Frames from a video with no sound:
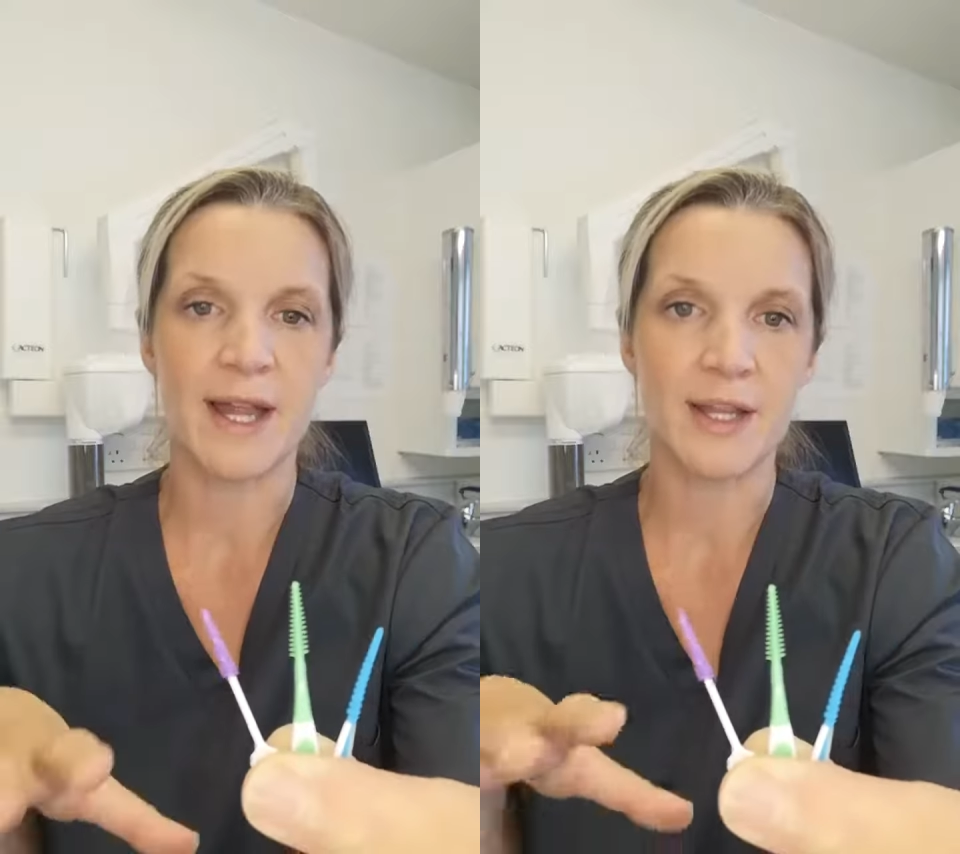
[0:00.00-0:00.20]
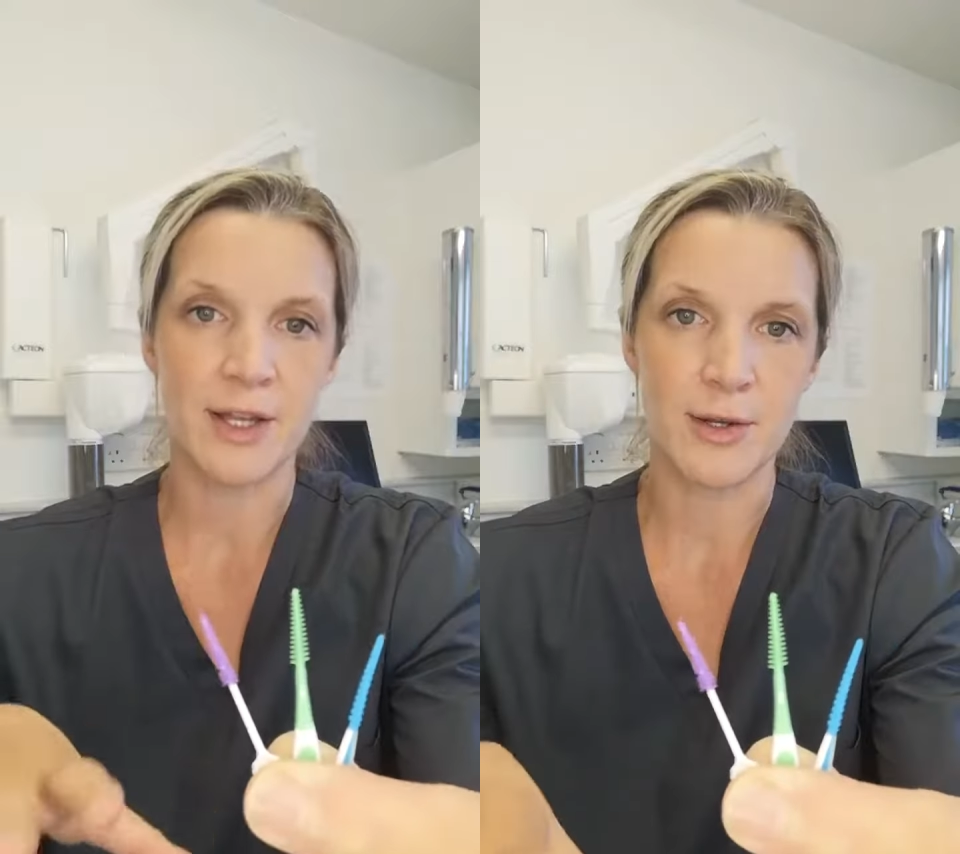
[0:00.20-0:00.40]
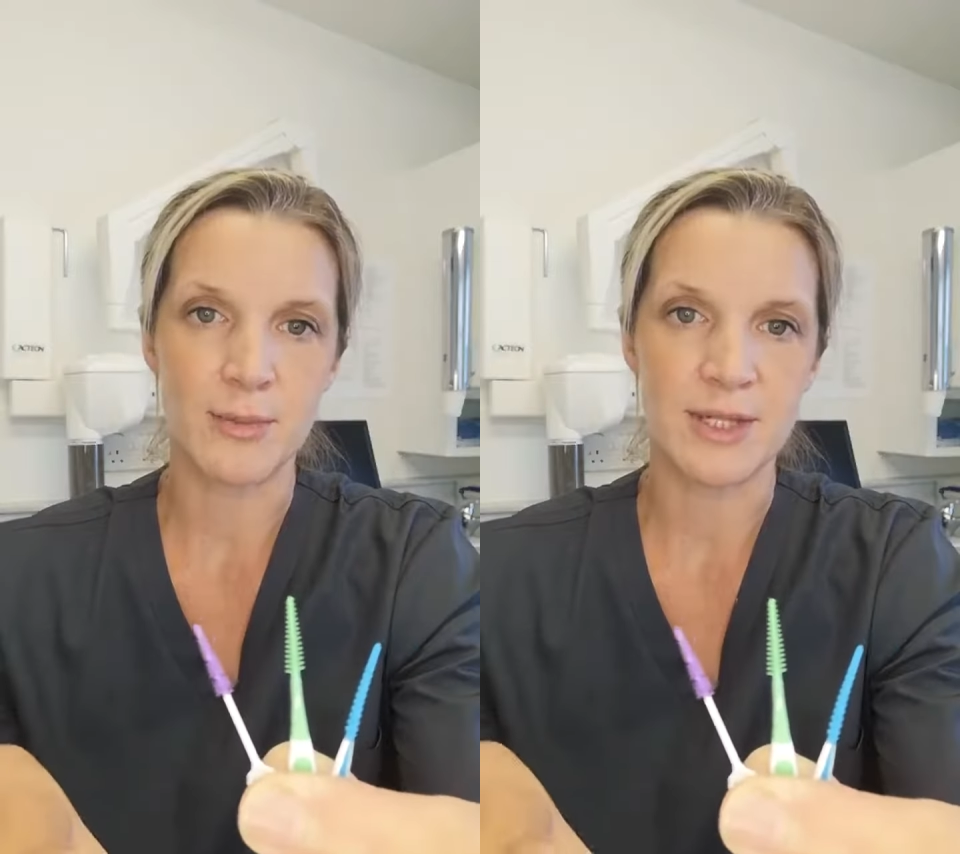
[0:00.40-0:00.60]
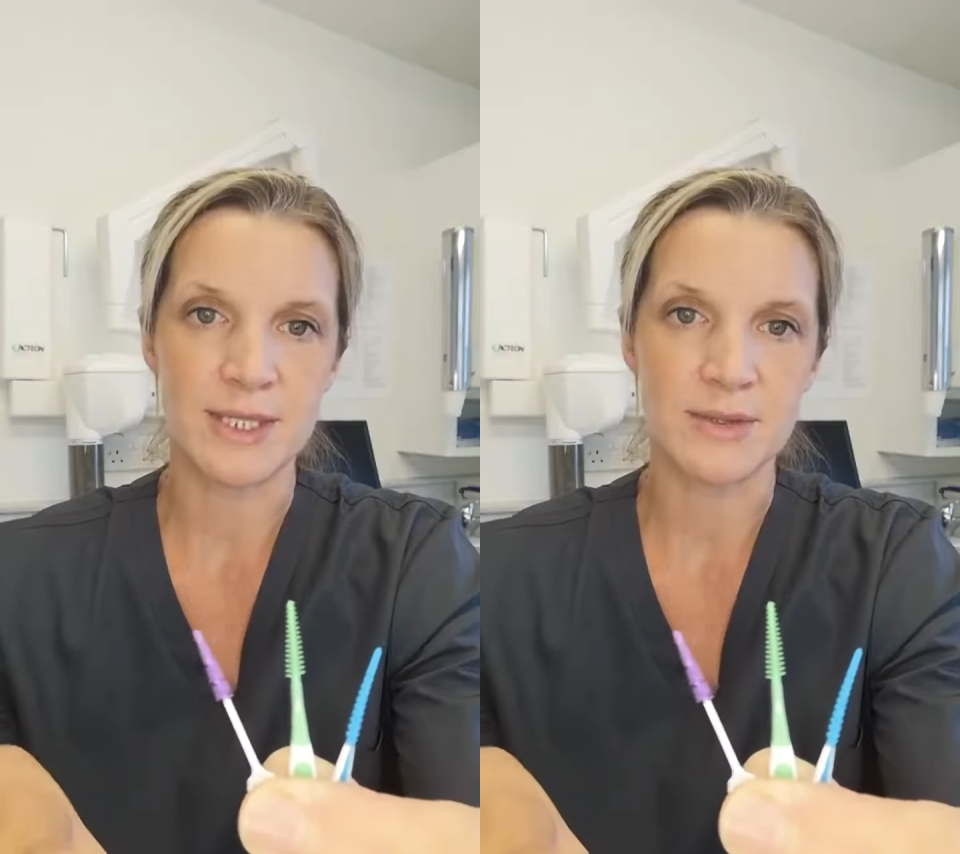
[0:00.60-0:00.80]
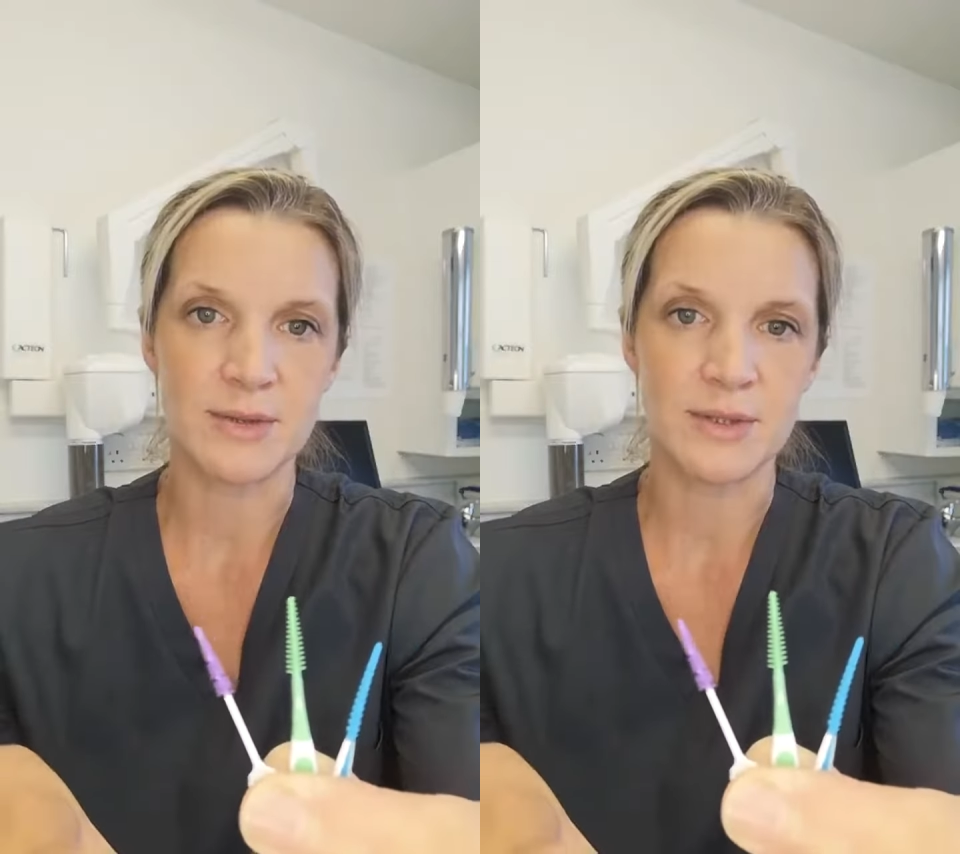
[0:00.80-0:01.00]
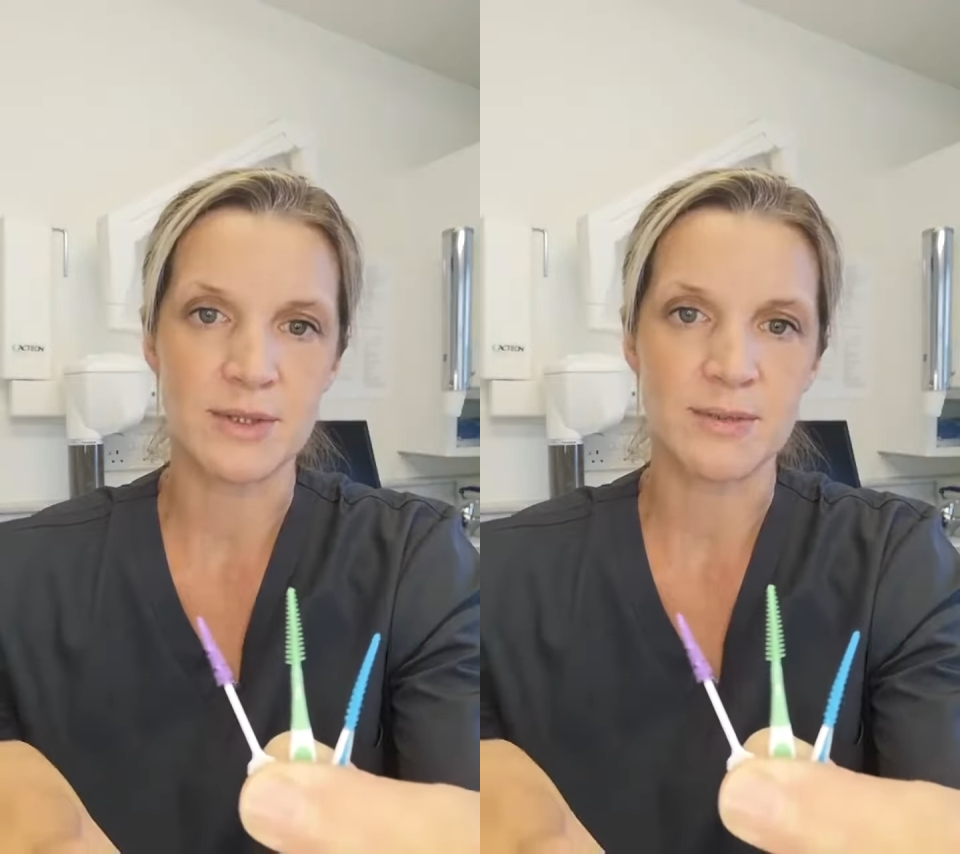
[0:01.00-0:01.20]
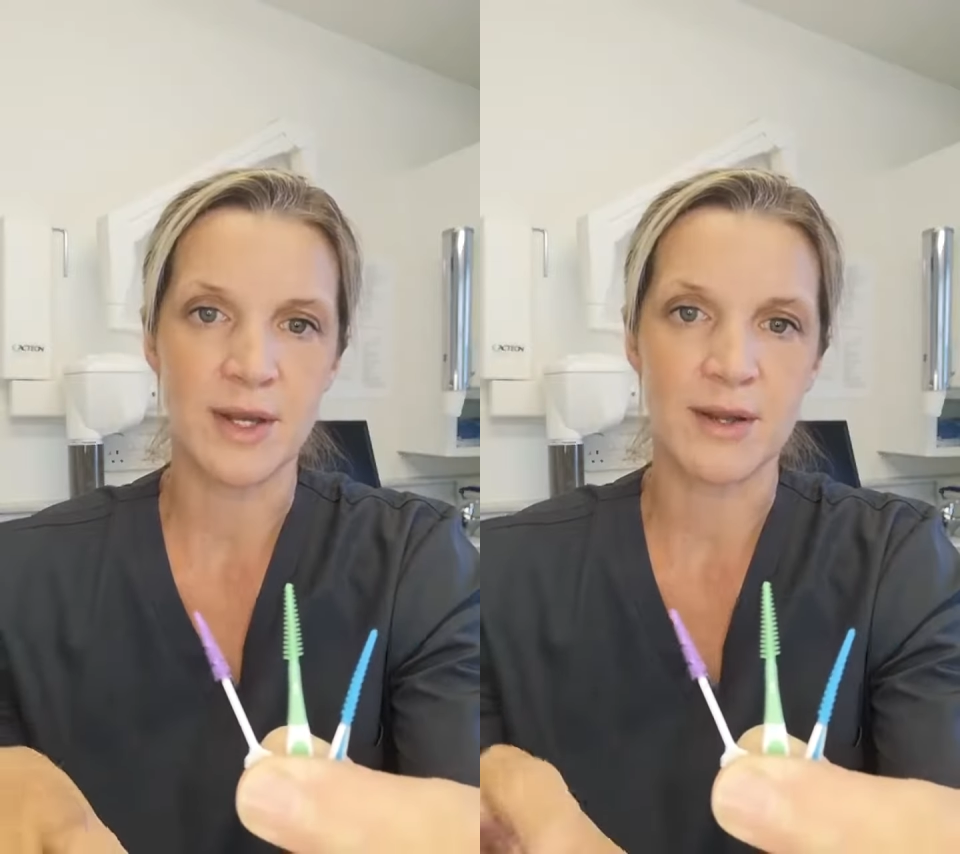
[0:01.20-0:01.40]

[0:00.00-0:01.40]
and no bristles.